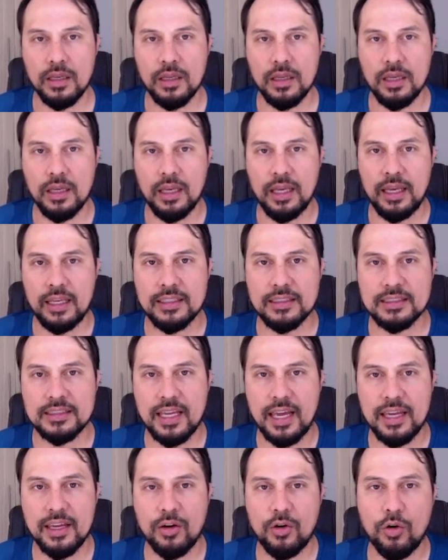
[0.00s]

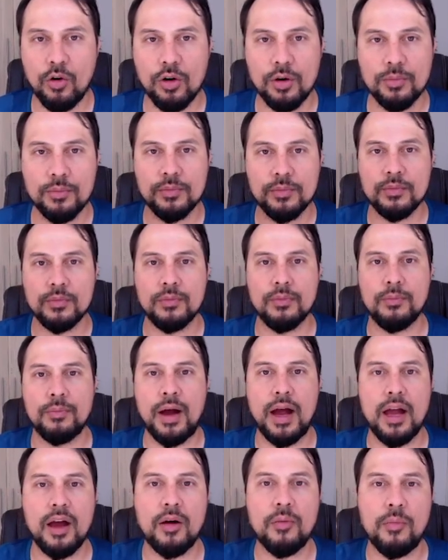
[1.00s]
Insight Corp,
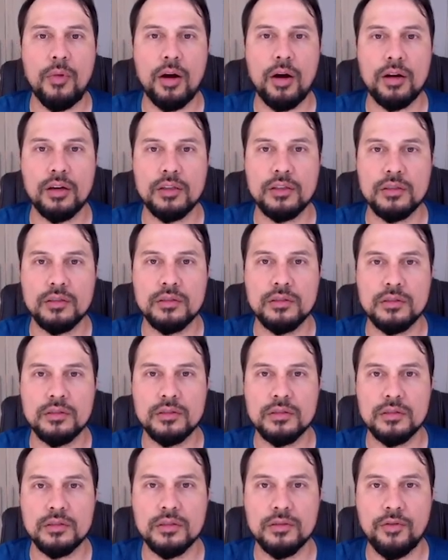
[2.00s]
BioMartin
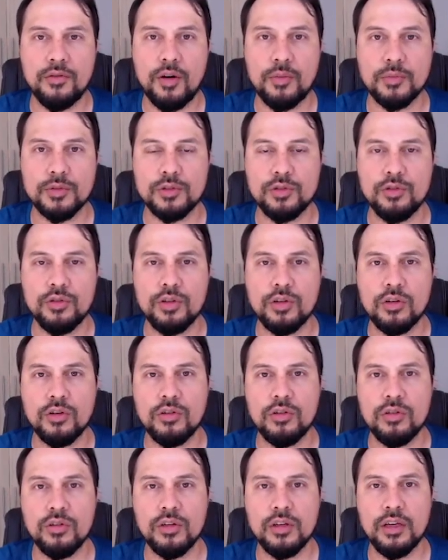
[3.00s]

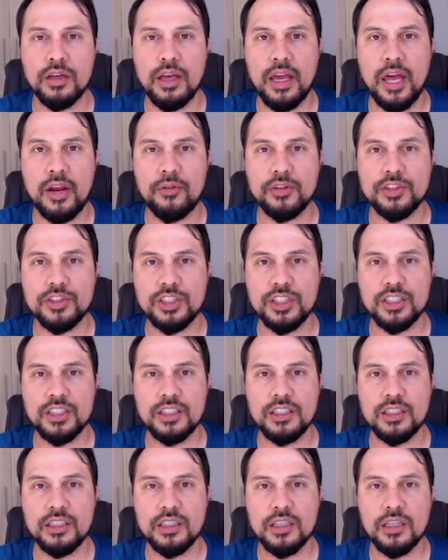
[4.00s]
Pharmaceutical, Henry
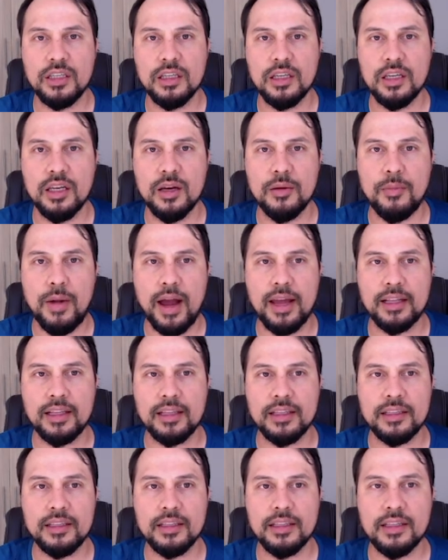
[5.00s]
Shin,
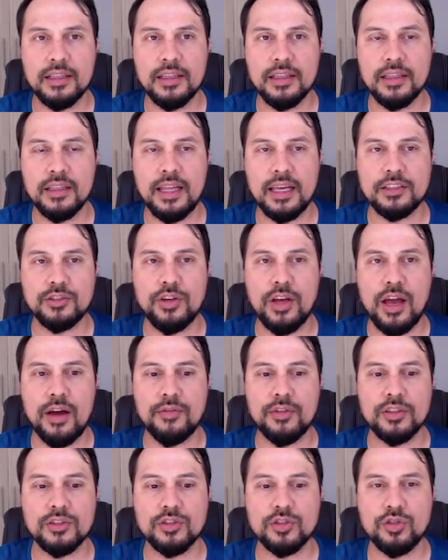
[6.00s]
Mylan. Next you have
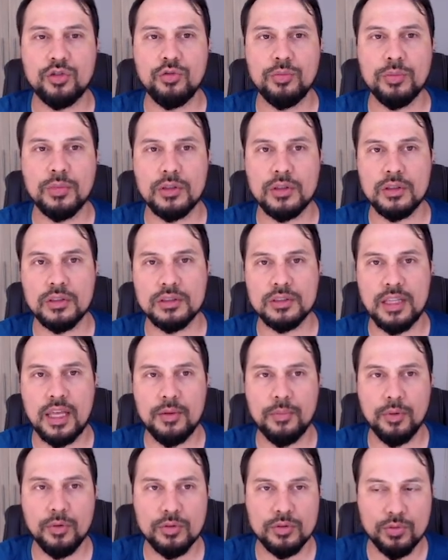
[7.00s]
consumer
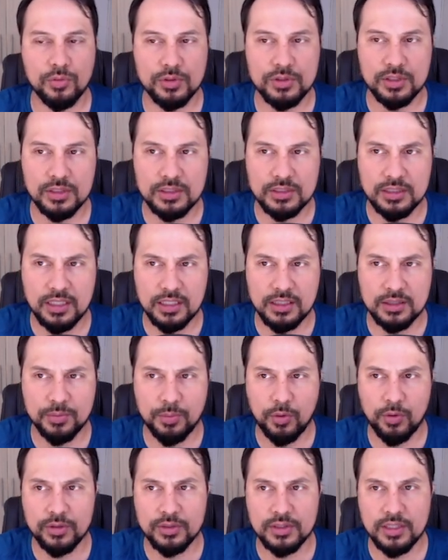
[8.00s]
staples, which is
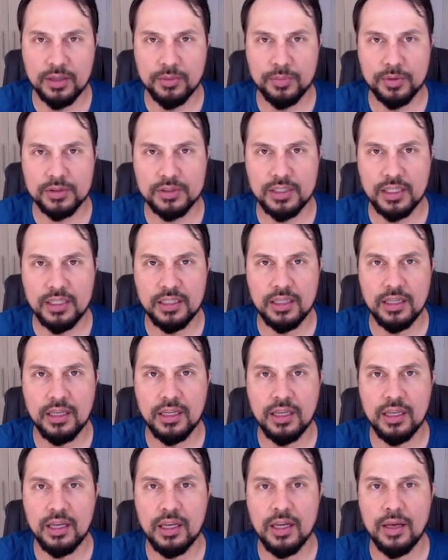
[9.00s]
6.10%,
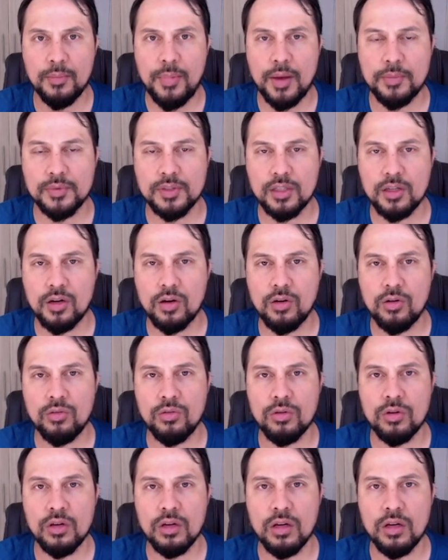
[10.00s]
PepsiCo,
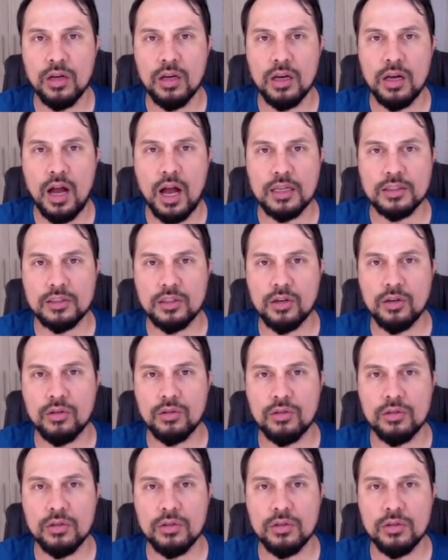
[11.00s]
Costco,